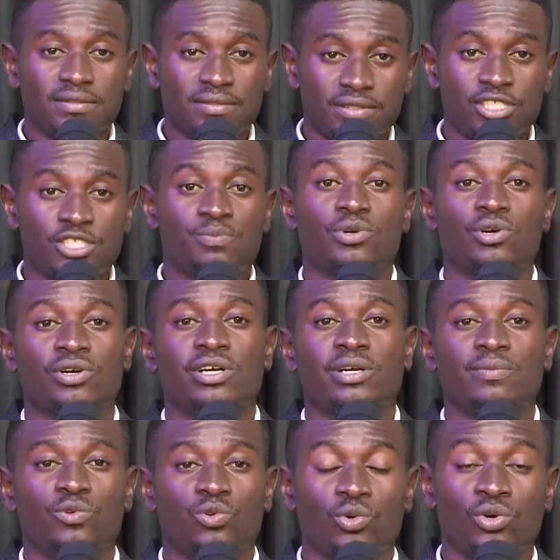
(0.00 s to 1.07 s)
this
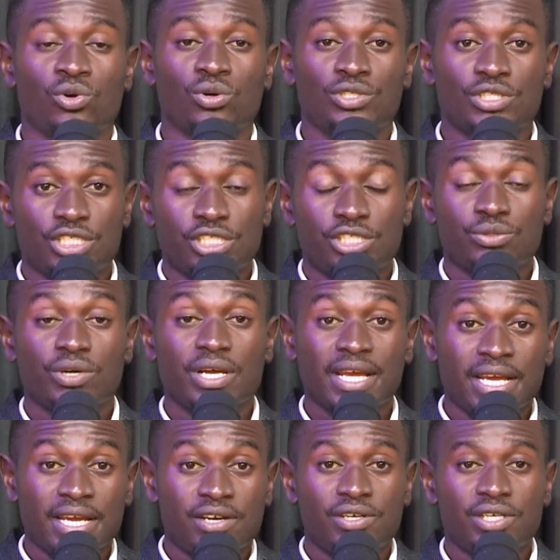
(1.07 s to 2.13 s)
program will continue
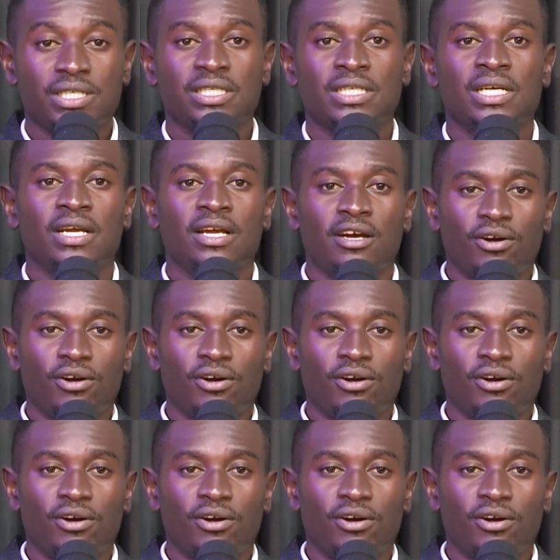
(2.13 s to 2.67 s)
airing